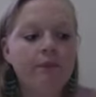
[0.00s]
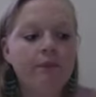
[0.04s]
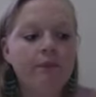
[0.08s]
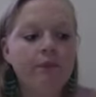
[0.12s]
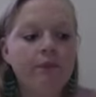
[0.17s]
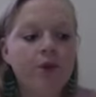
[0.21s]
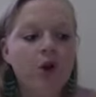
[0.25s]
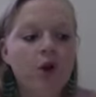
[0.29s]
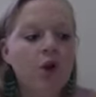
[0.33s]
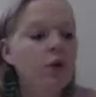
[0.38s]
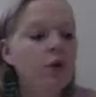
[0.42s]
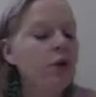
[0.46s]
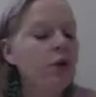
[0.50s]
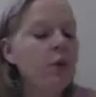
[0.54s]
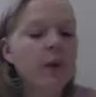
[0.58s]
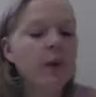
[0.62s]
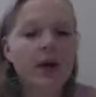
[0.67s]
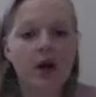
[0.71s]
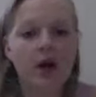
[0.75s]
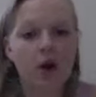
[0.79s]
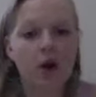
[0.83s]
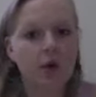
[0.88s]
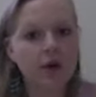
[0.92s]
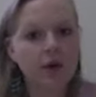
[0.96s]
we
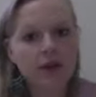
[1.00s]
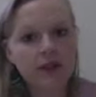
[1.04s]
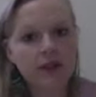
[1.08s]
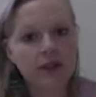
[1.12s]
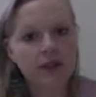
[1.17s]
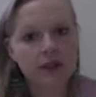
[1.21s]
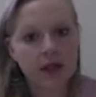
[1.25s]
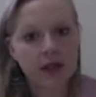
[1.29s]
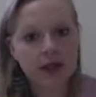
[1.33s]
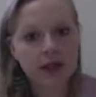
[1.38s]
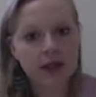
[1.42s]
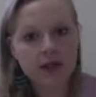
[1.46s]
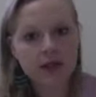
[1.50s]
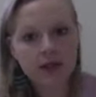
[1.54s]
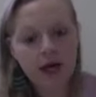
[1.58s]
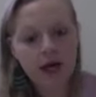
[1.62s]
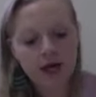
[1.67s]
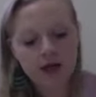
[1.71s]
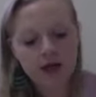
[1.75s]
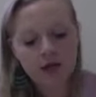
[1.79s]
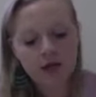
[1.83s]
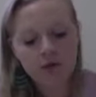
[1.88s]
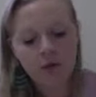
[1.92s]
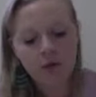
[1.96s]
can always discuss that
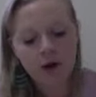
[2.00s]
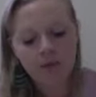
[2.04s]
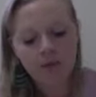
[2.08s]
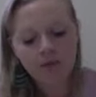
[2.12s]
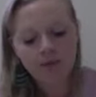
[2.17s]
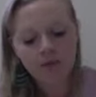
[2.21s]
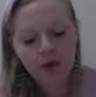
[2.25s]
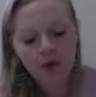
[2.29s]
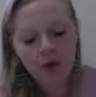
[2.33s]
as well.